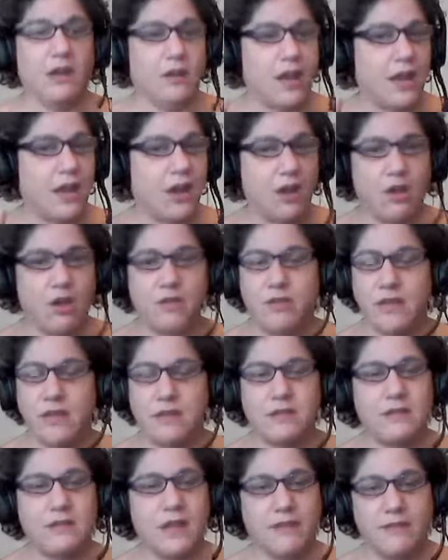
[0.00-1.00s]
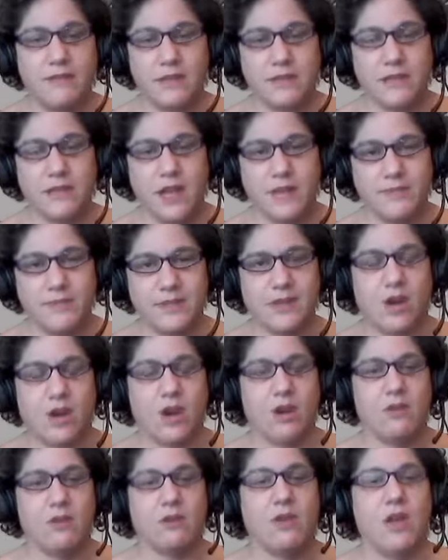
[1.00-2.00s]
Okay, these 7 steps
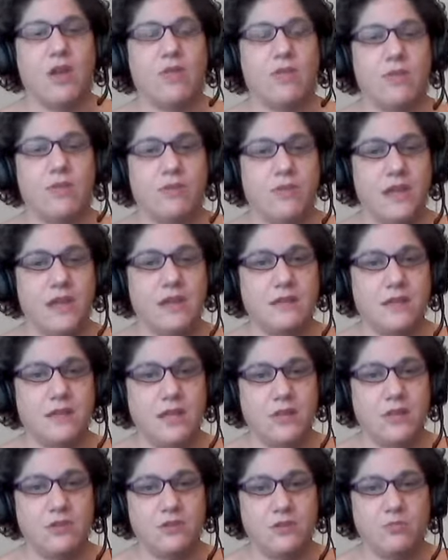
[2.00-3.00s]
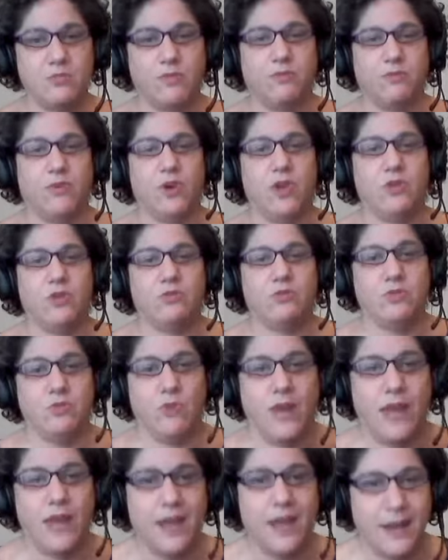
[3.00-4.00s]
are the things that you do before you
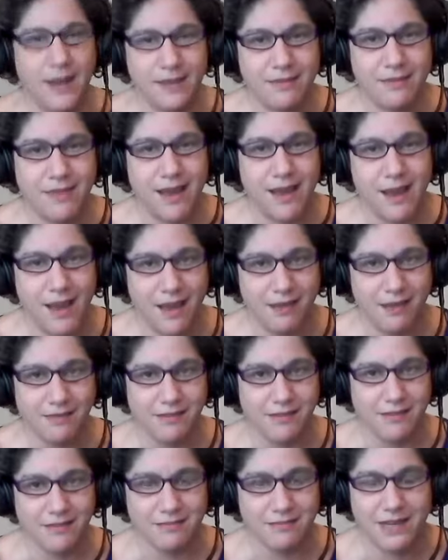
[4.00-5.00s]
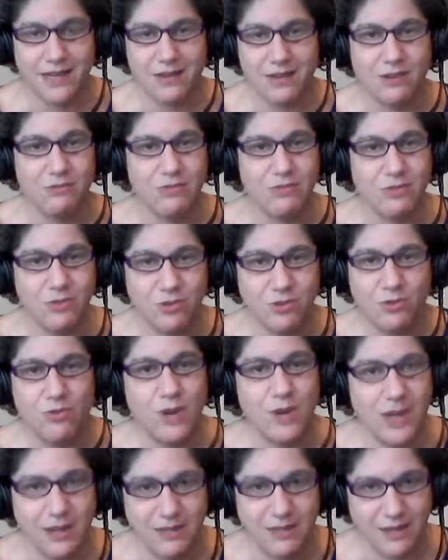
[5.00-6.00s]
do anything else. Like you don't
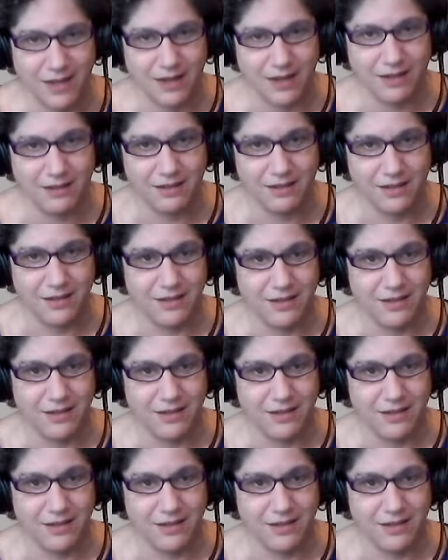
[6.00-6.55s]
do anything.